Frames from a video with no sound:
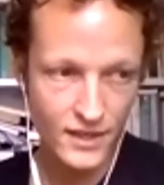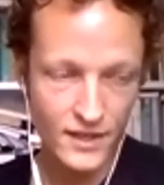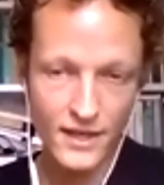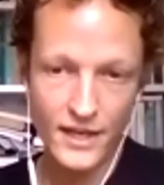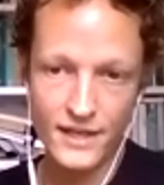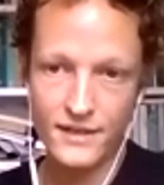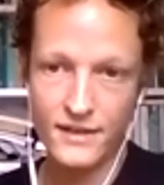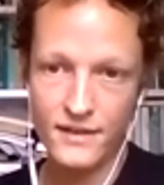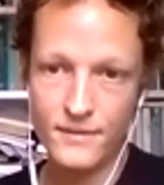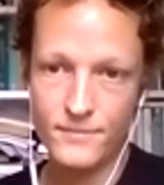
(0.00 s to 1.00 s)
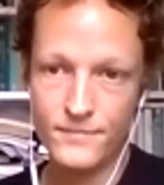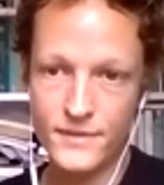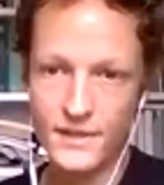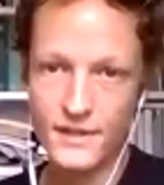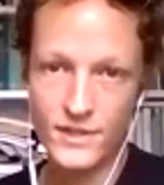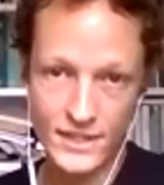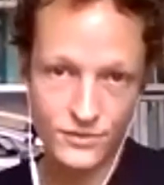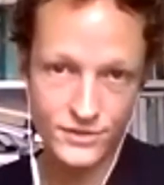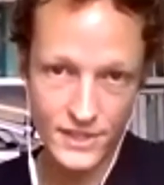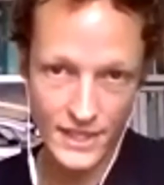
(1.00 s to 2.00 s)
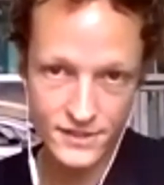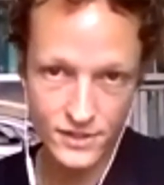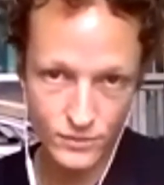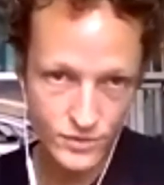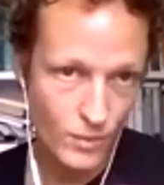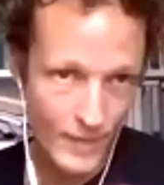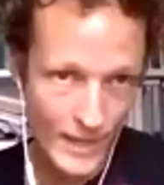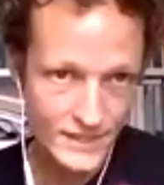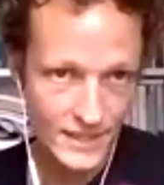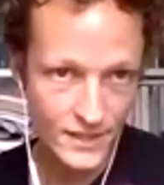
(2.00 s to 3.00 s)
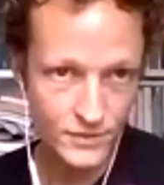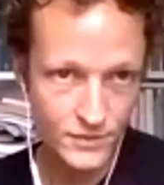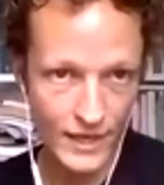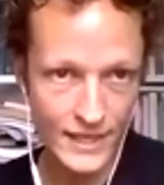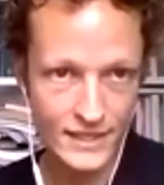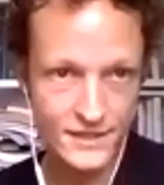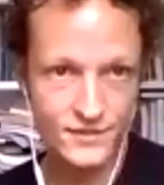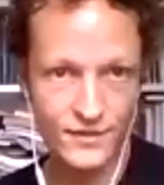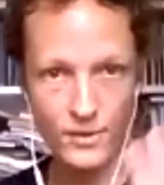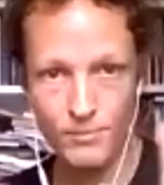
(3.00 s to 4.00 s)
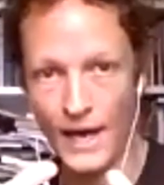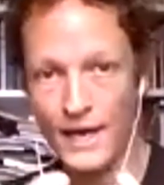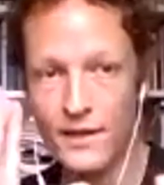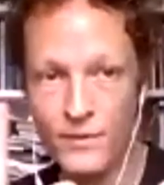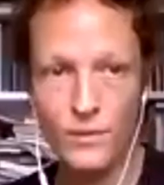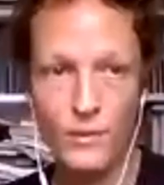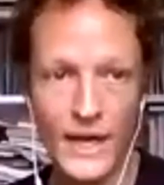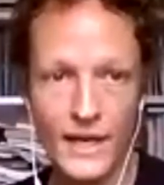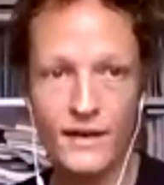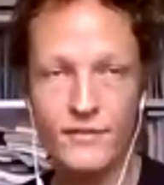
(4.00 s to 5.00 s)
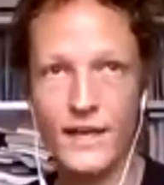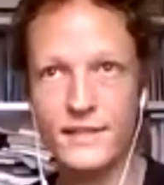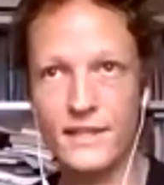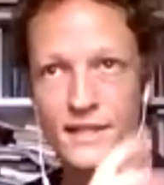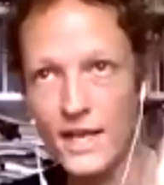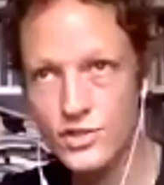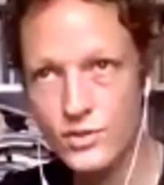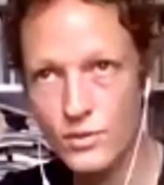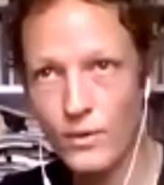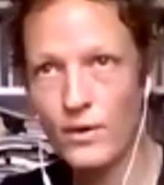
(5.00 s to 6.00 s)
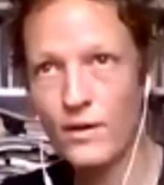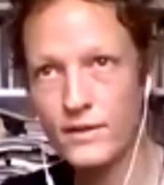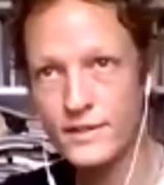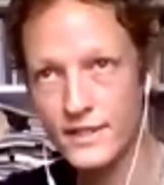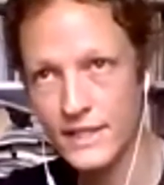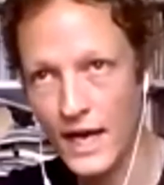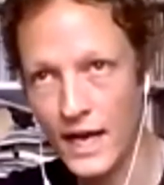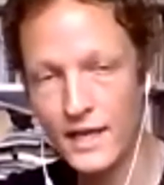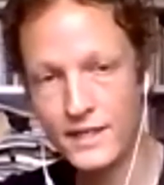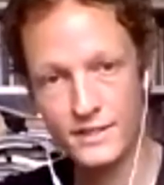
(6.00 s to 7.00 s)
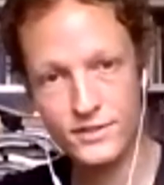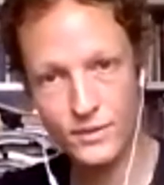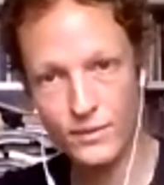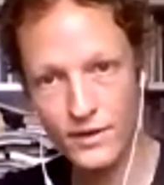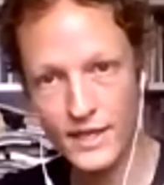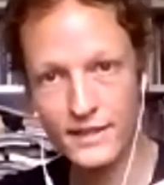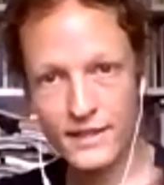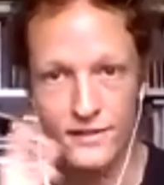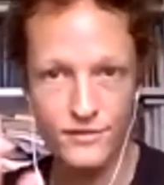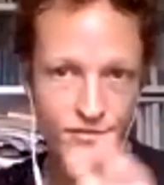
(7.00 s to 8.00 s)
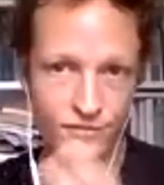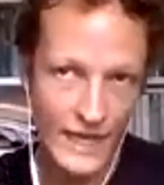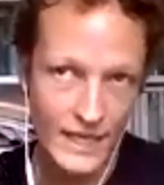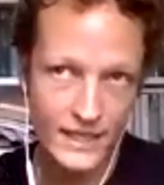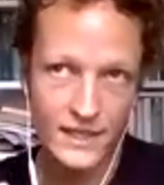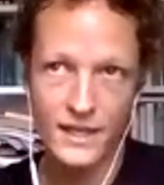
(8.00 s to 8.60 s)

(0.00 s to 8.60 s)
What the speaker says: And Hans Christian Andersen, who was a romantic, was writing in this very binary way of like the natural world and God and so on, and then the fake,